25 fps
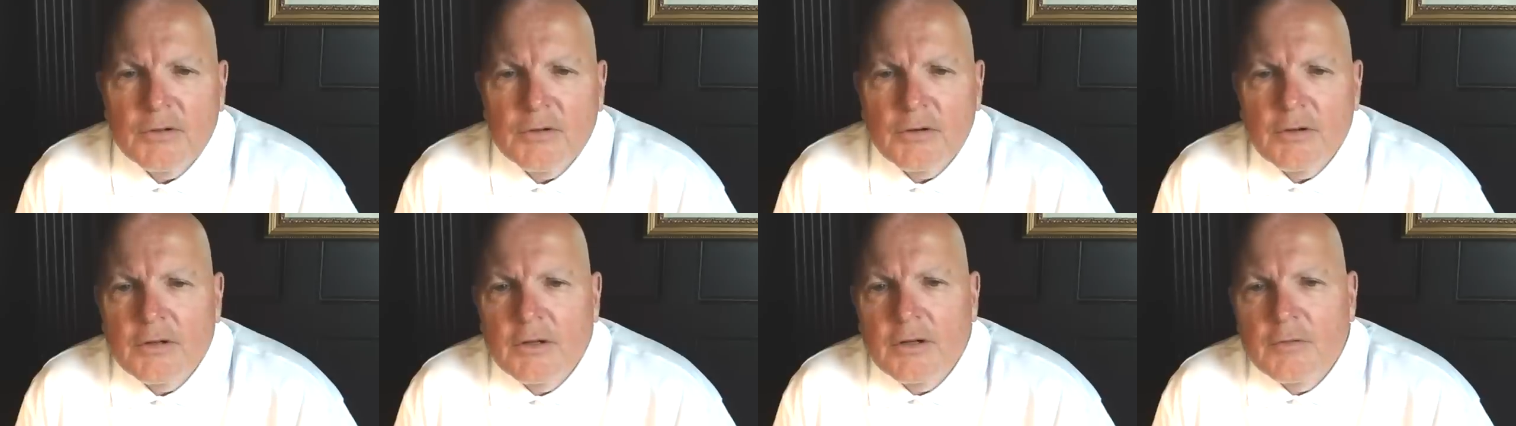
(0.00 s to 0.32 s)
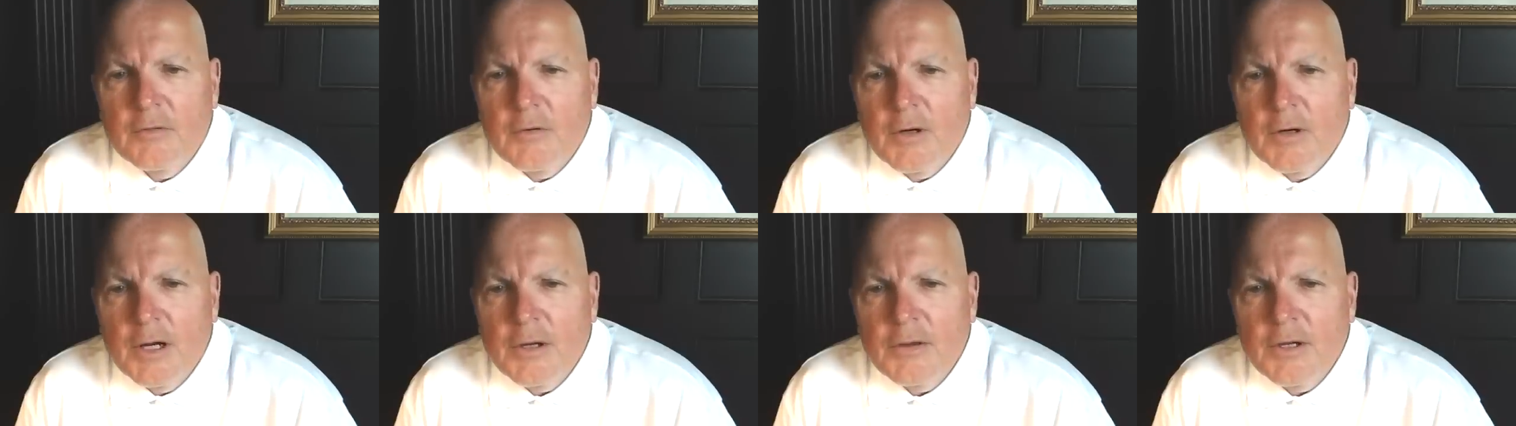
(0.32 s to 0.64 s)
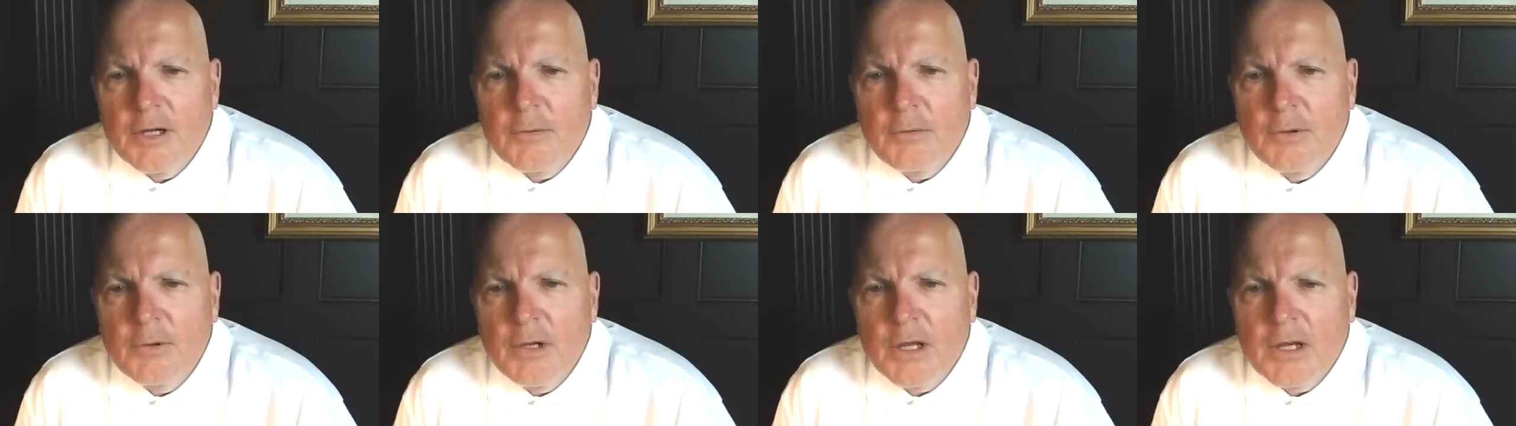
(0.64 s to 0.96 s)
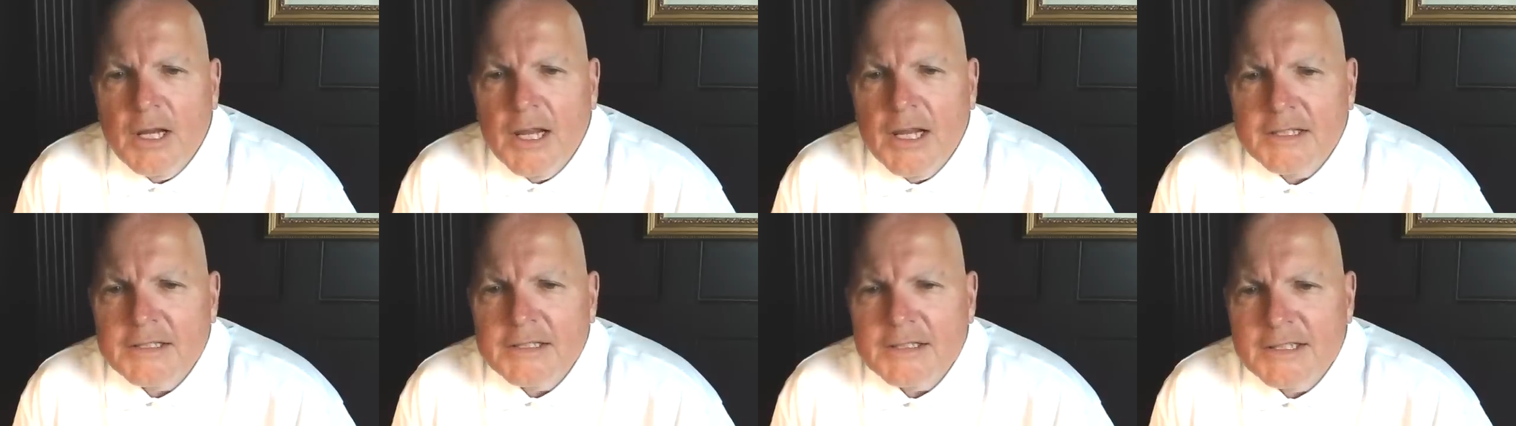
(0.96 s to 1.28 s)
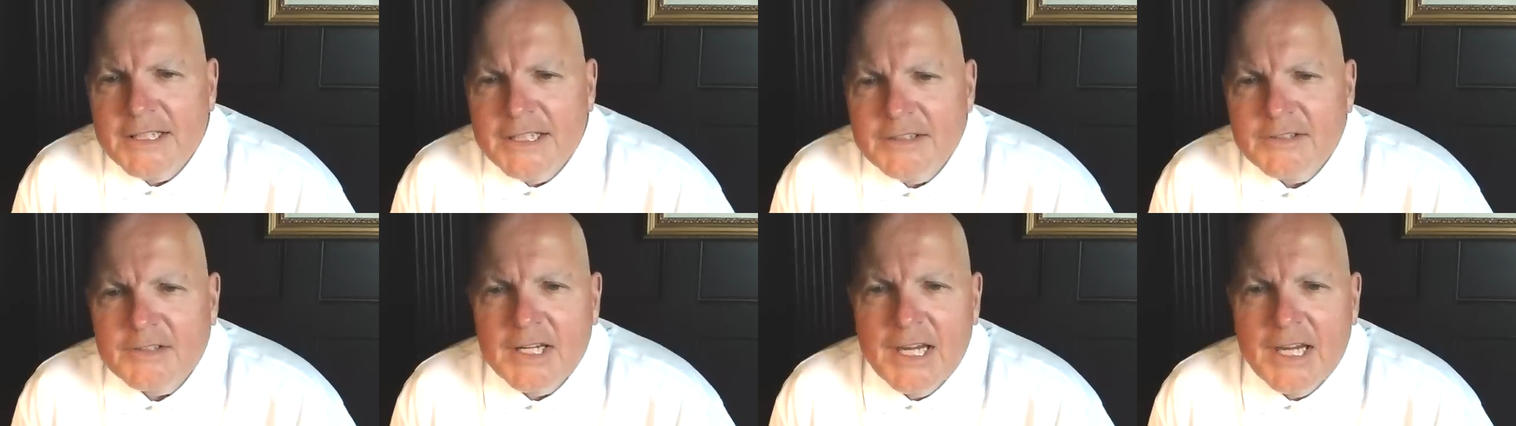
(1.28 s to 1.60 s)
turnover, I think we ought to ask
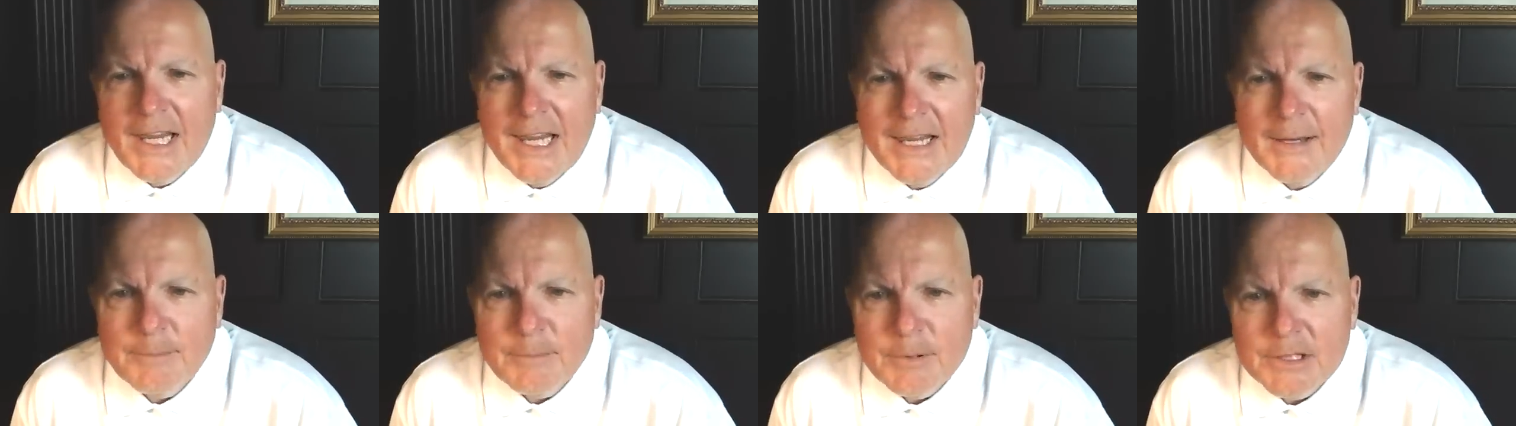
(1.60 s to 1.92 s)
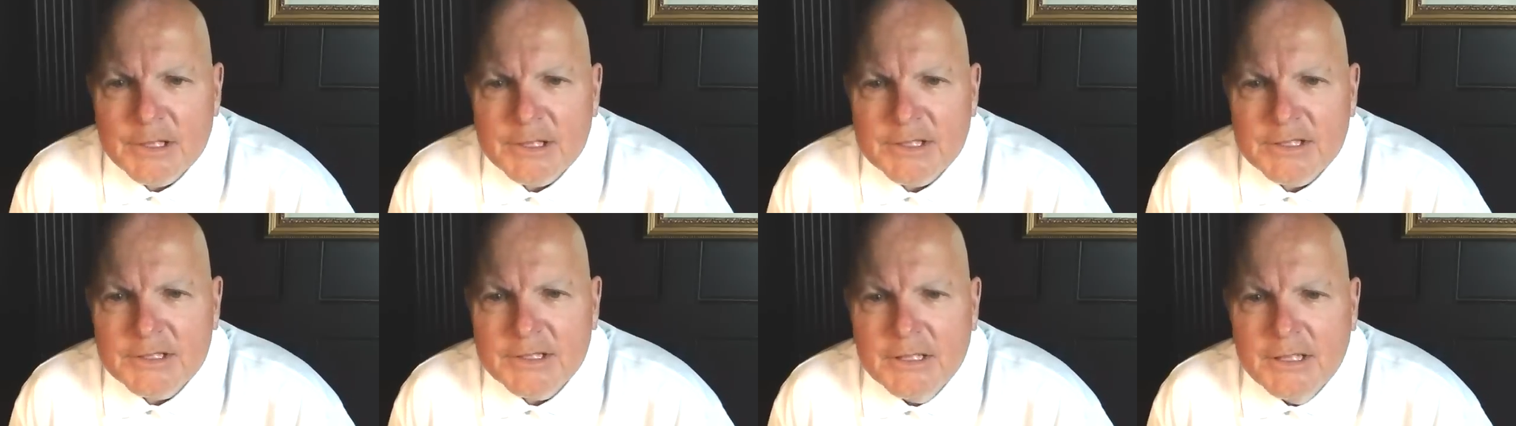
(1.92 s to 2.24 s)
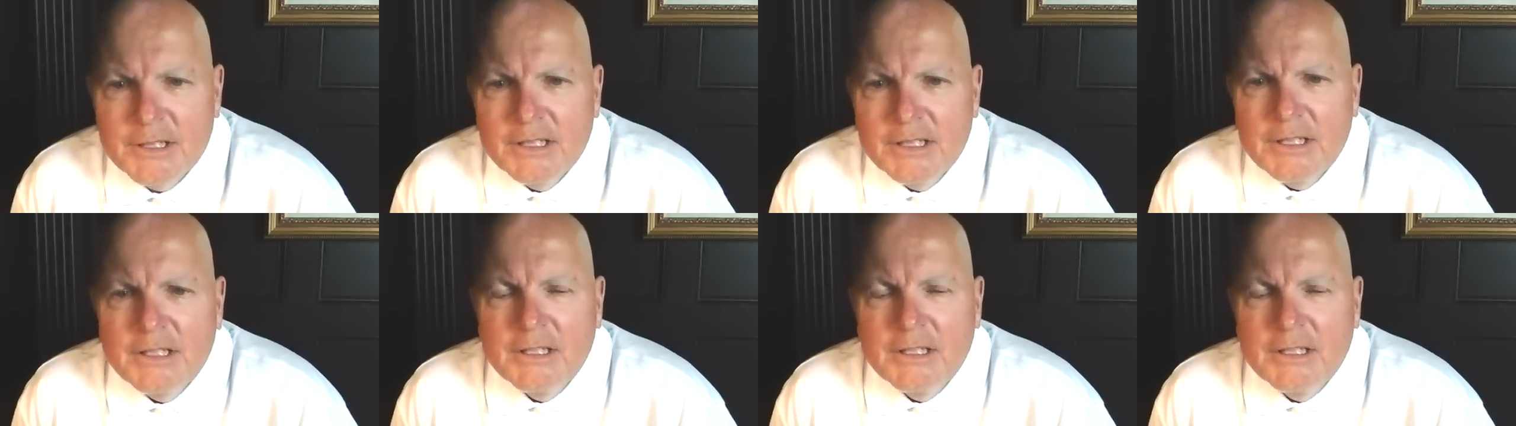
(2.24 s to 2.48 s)
each campus